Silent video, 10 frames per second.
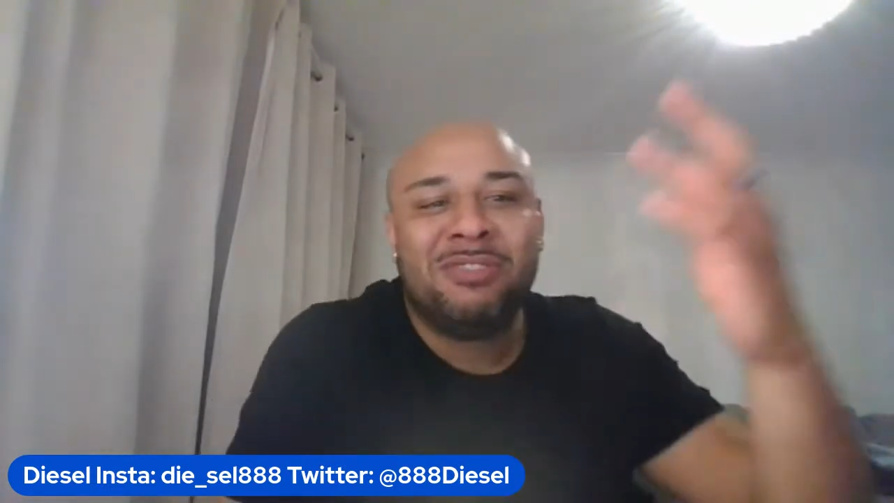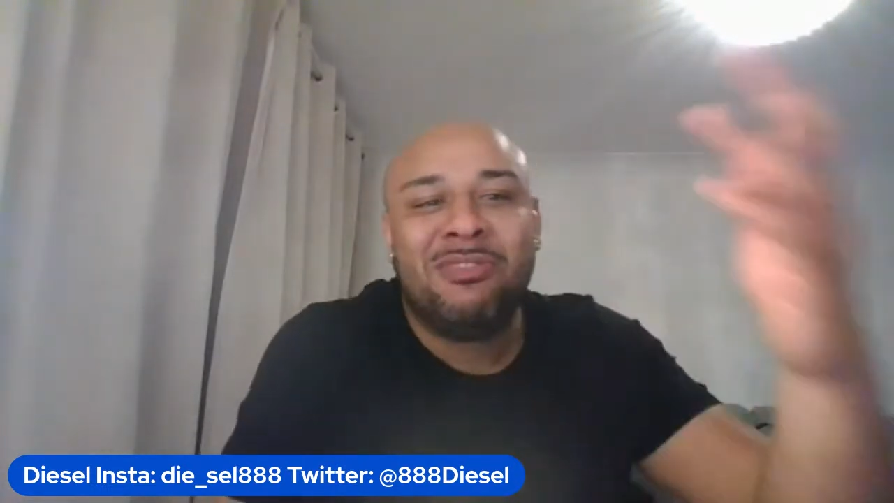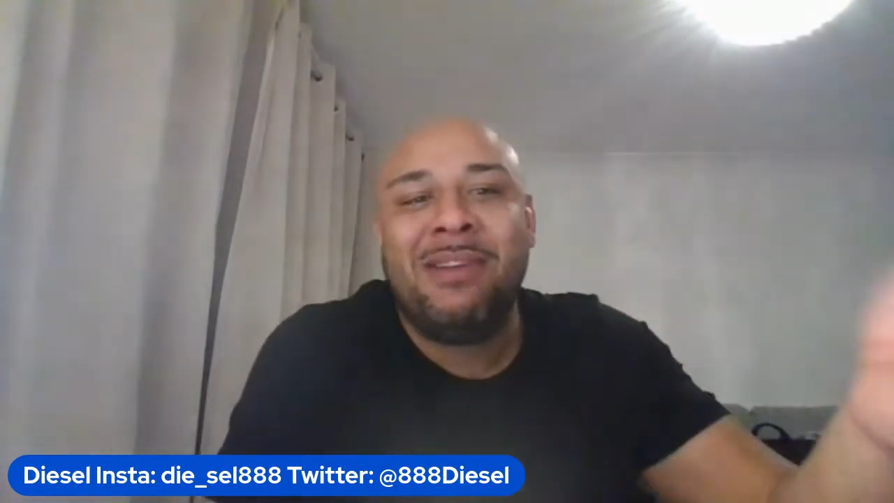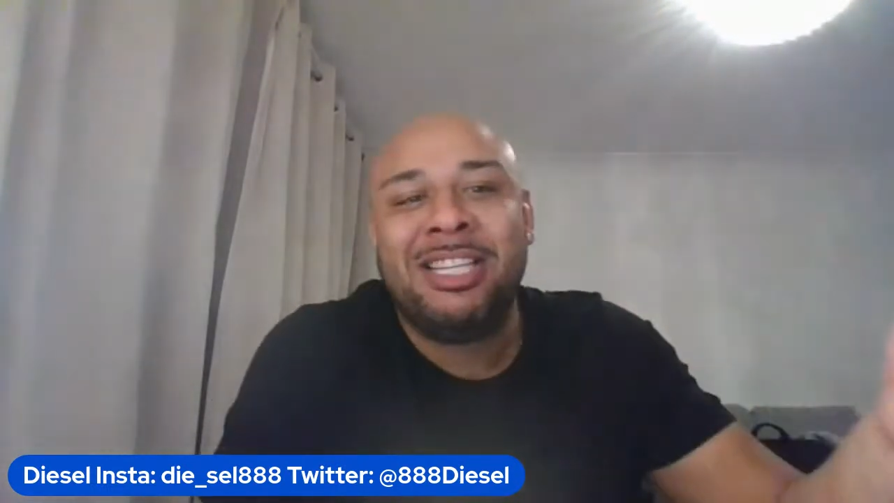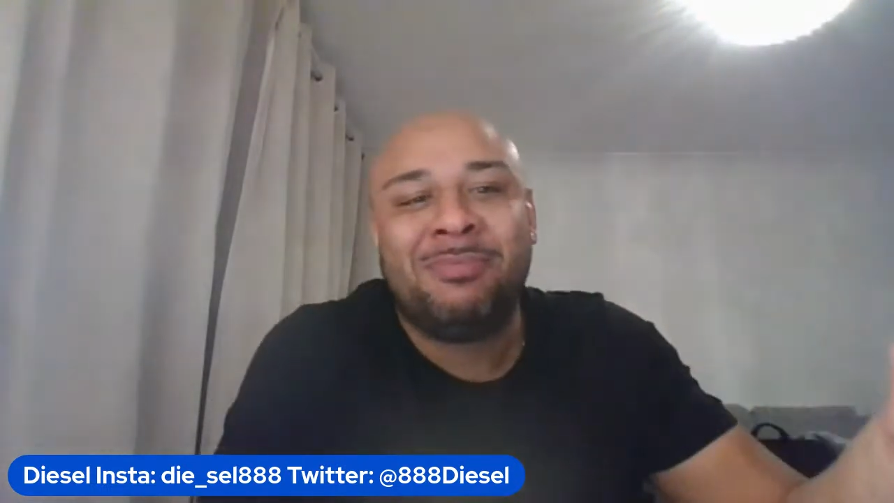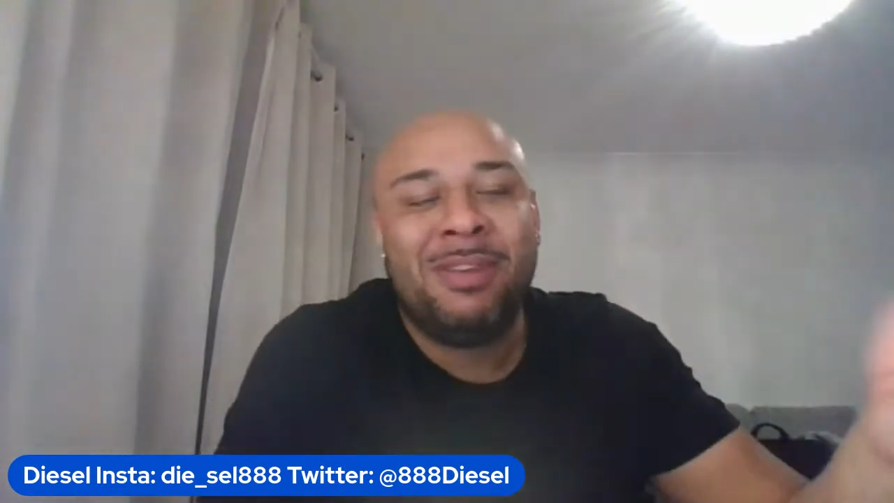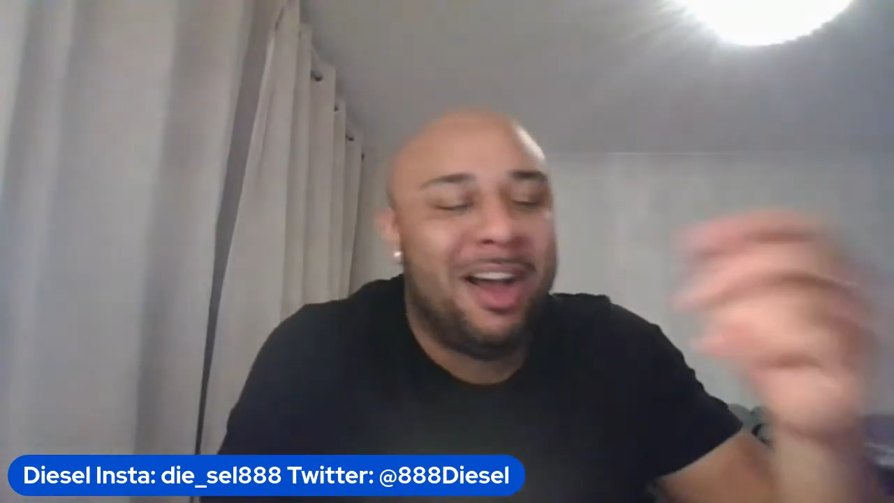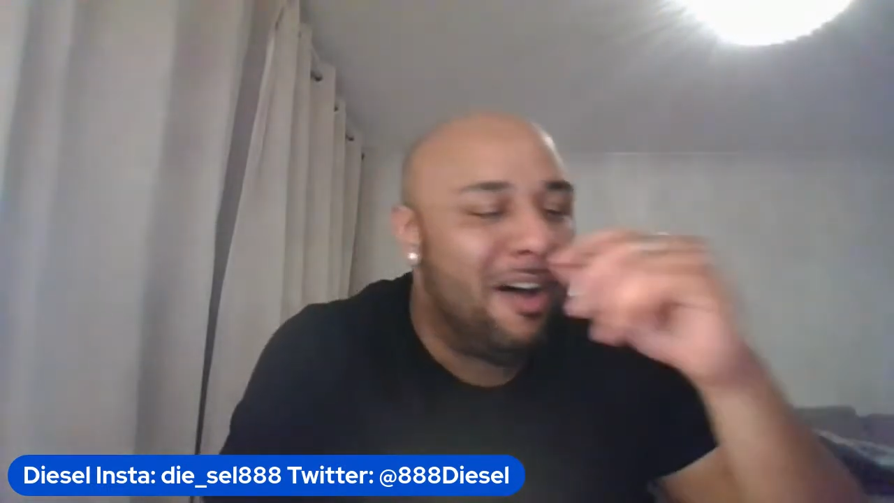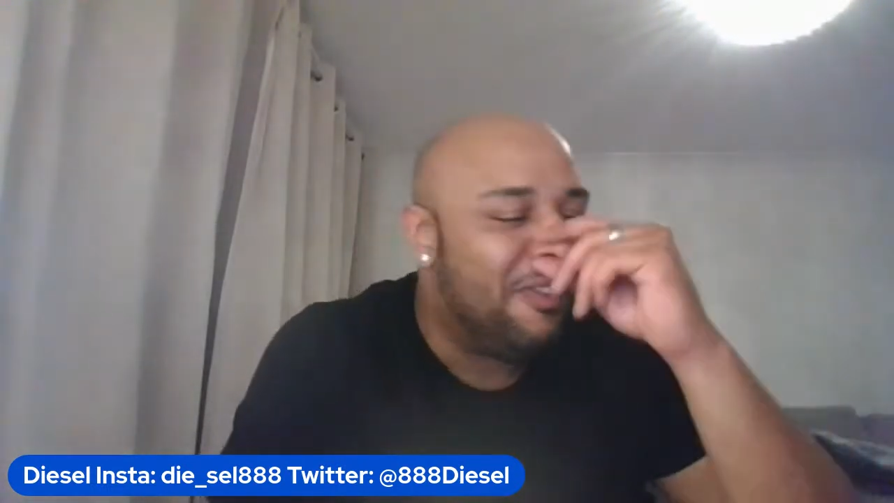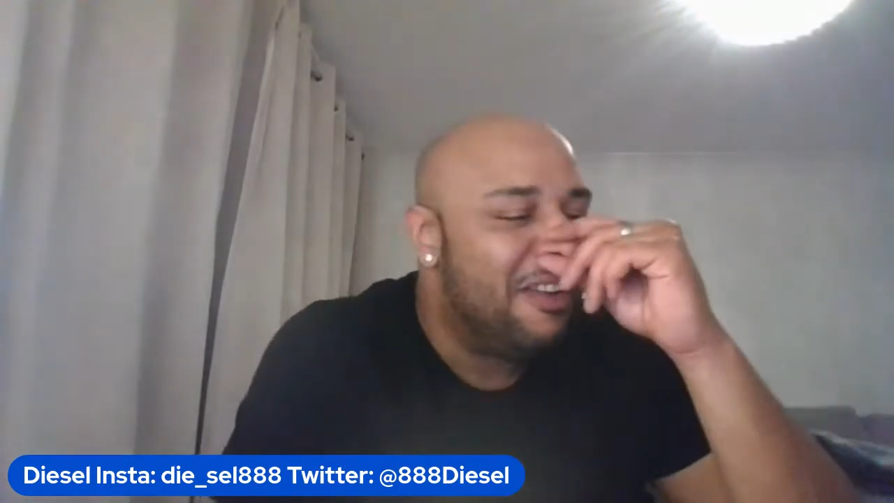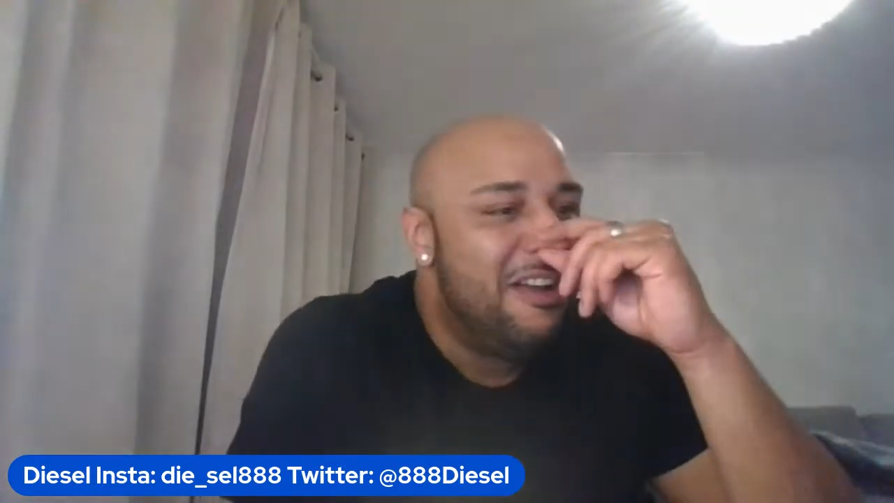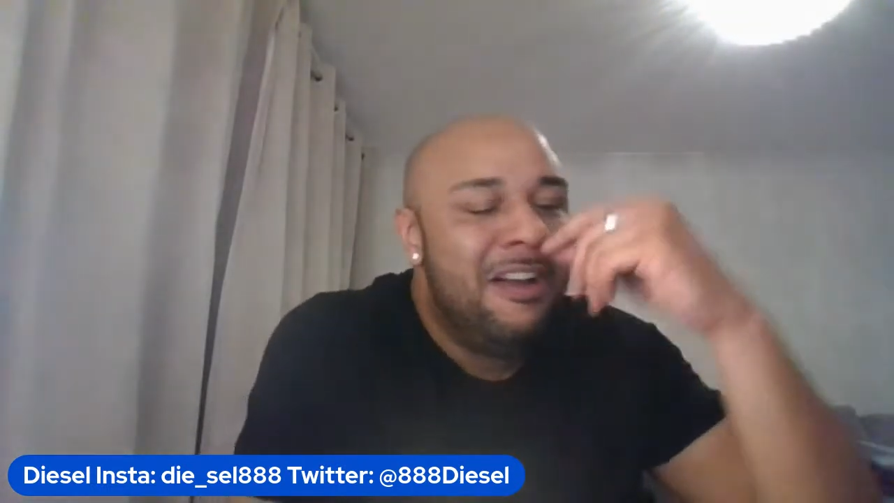is what makes me laugh.